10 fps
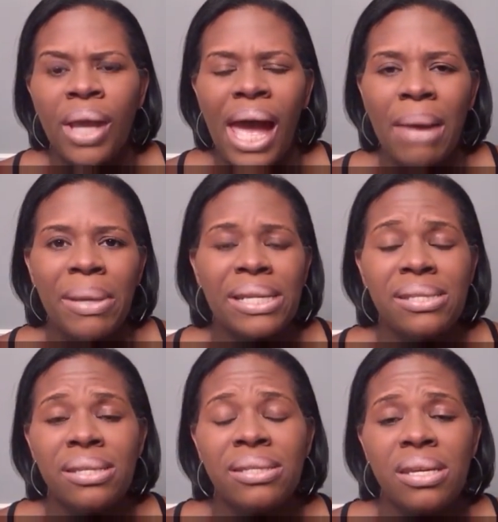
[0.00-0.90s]
I'm at a
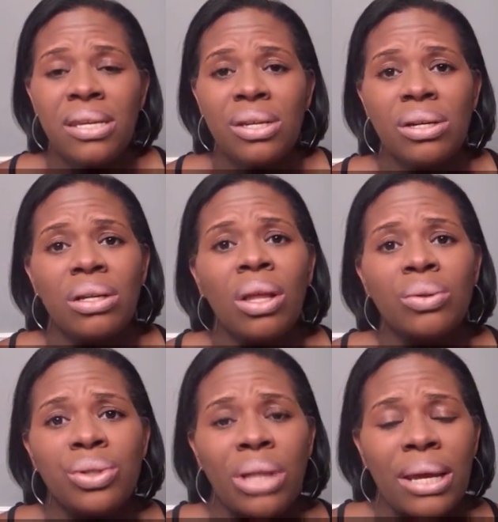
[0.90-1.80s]
16,
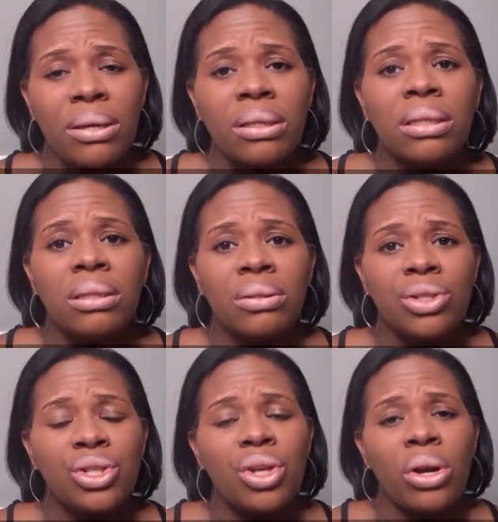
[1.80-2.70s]
close, like
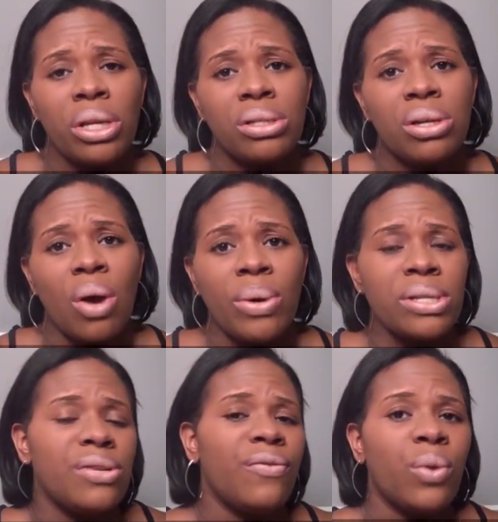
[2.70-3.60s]
starting to go
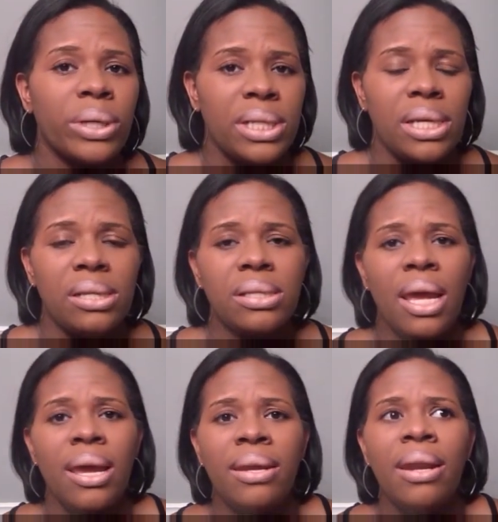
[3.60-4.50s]
into 14s,
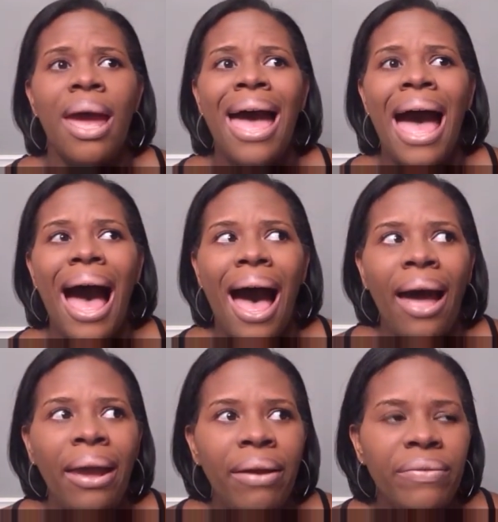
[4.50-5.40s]
and I
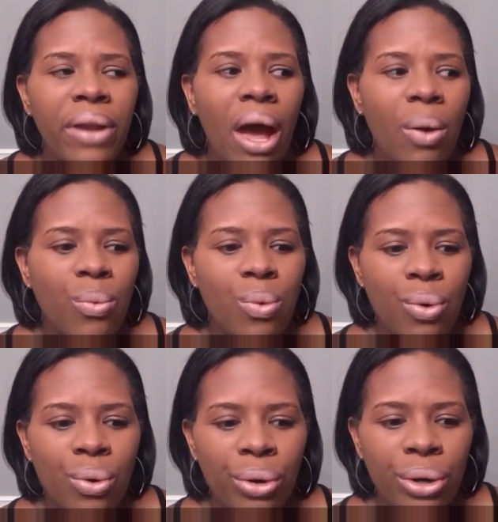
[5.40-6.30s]
have not
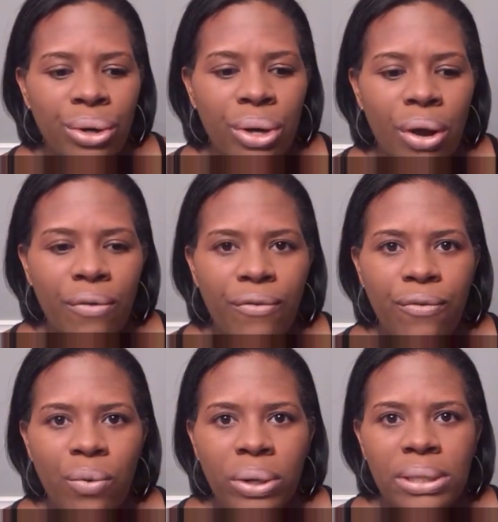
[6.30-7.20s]
worn a
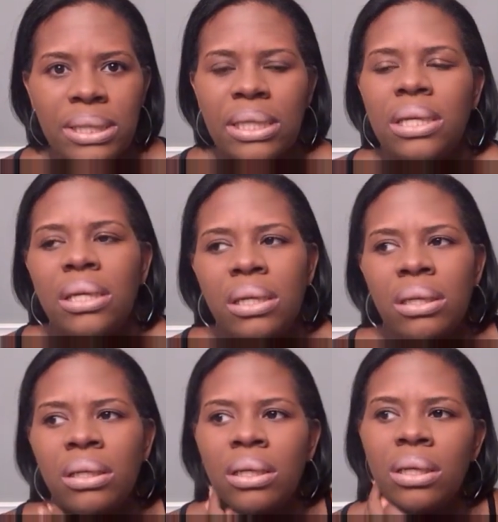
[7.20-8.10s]

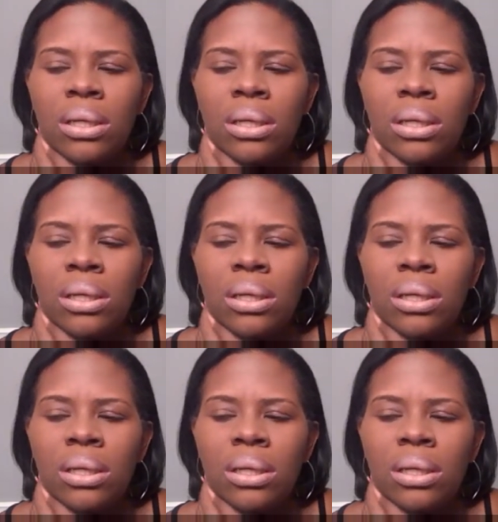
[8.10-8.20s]
14.